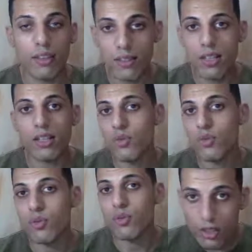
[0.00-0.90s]
This is an
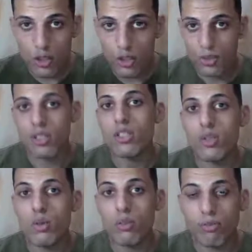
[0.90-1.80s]
exercise, just
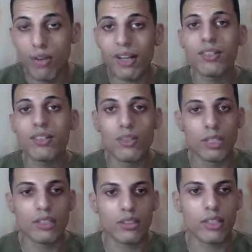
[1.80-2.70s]
fucking do
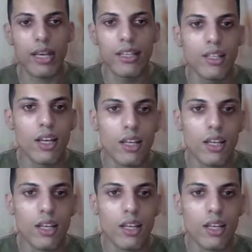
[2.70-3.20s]
it, okay?